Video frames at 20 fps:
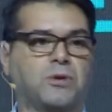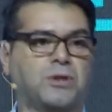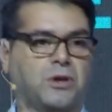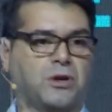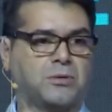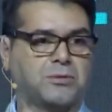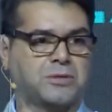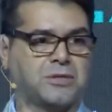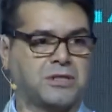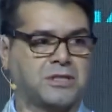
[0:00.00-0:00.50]
the
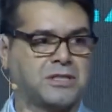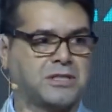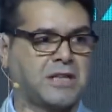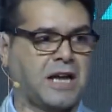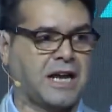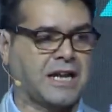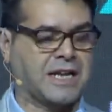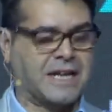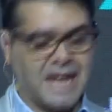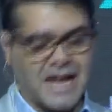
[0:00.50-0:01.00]
options
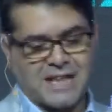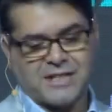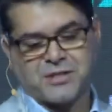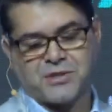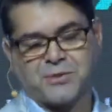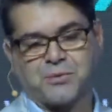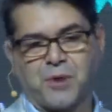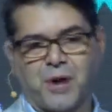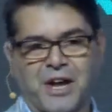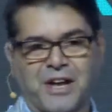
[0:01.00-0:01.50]
and get to
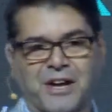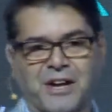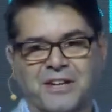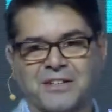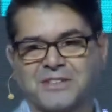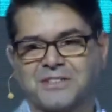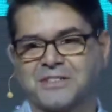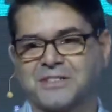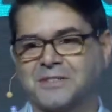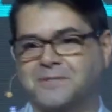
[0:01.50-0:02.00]
the right
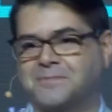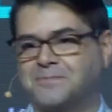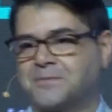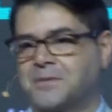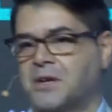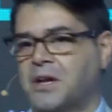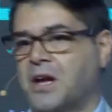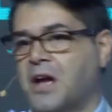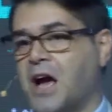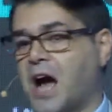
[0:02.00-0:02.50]
answer.
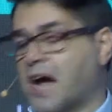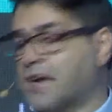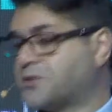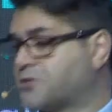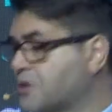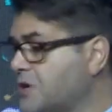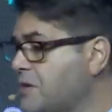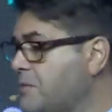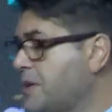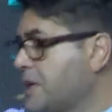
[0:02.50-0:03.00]
And
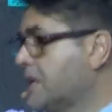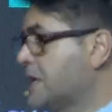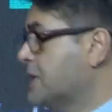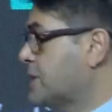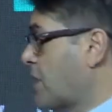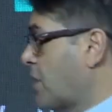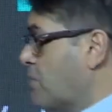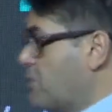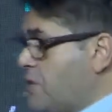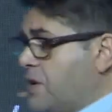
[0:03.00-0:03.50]
dreaming
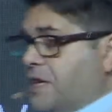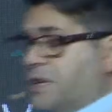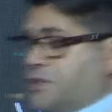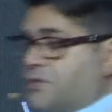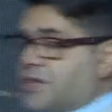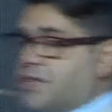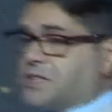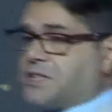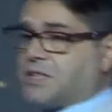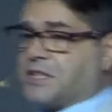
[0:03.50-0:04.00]
is, I'm really
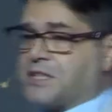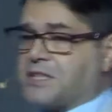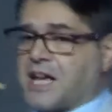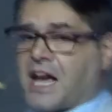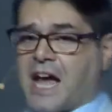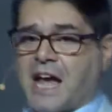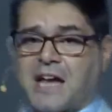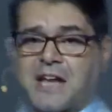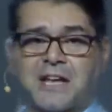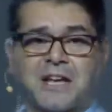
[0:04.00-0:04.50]
interested in
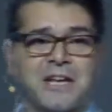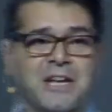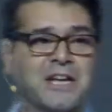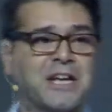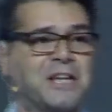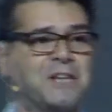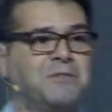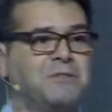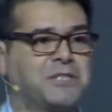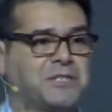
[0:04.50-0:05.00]
tech.
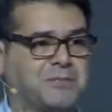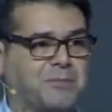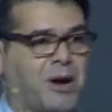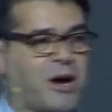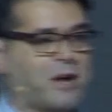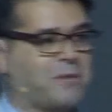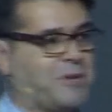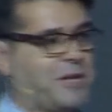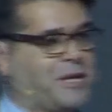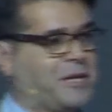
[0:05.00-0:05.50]
Can you
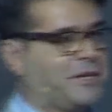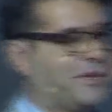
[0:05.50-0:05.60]
inspire me?